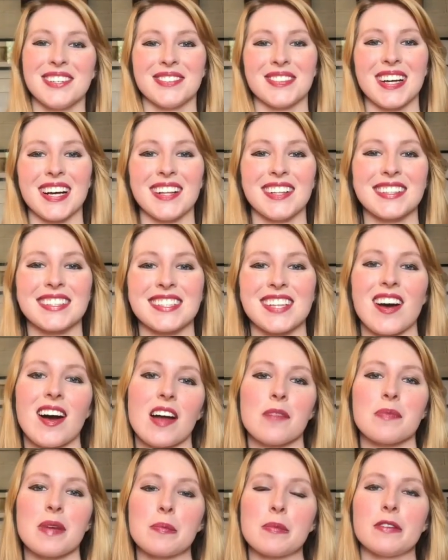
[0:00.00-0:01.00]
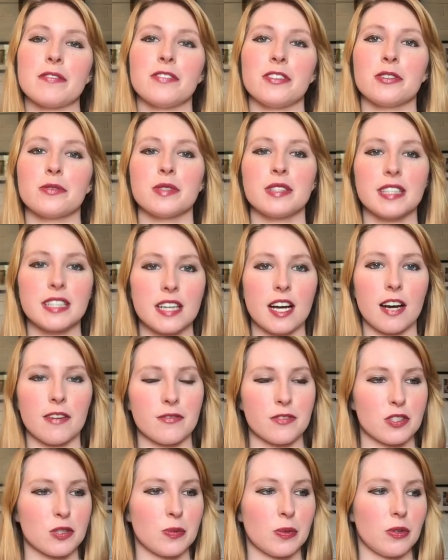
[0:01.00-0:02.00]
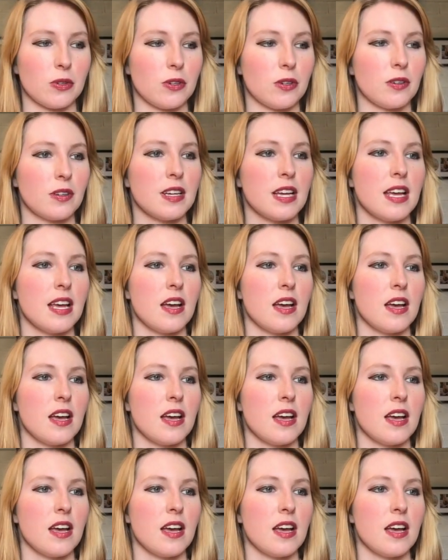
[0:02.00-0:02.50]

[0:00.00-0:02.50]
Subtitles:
Well, Todd made me feel really comfortable,